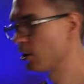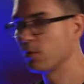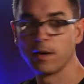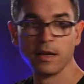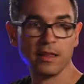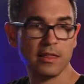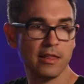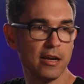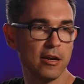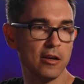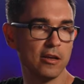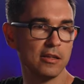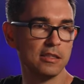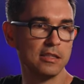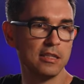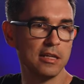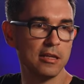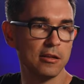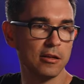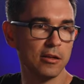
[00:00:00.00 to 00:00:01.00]
it right there, you can
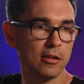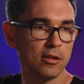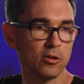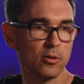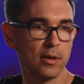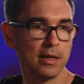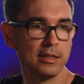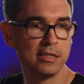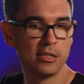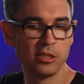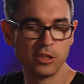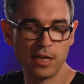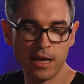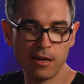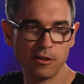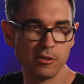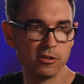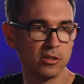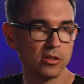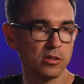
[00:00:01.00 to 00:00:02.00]
see they're crazy
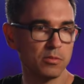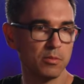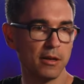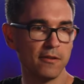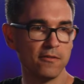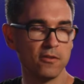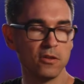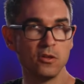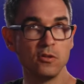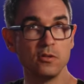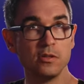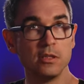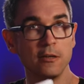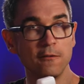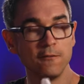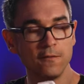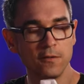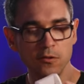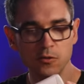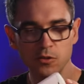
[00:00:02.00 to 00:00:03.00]
shadows, but if you use the
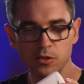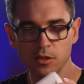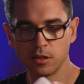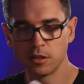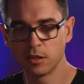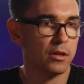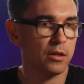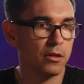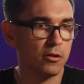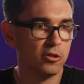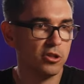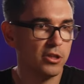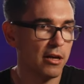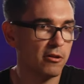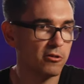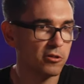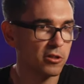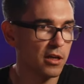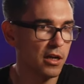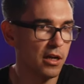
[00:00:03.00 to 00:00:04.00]
diffusion, those
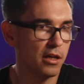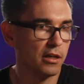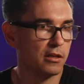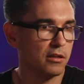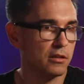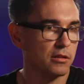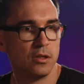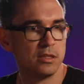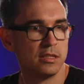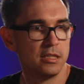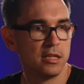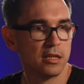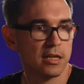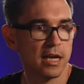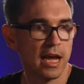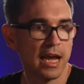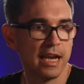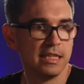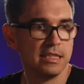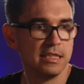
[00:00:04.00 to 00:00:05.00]
shadows are gone. You still
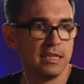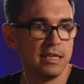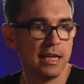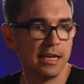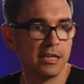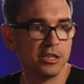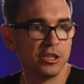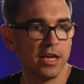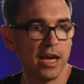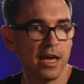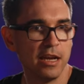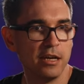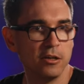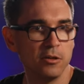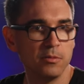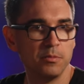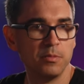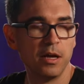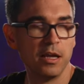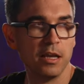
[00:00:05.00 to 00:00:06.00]
kind of see that
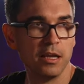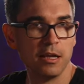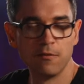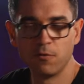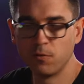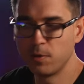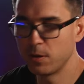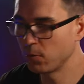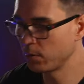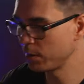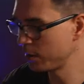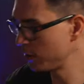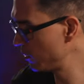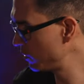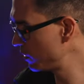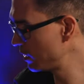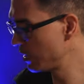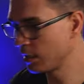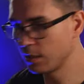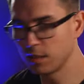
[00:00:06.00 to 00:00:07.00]
shadow. But if we were
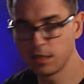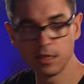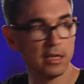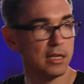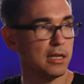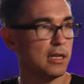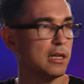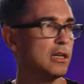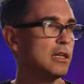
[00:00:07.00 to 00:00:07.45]
using the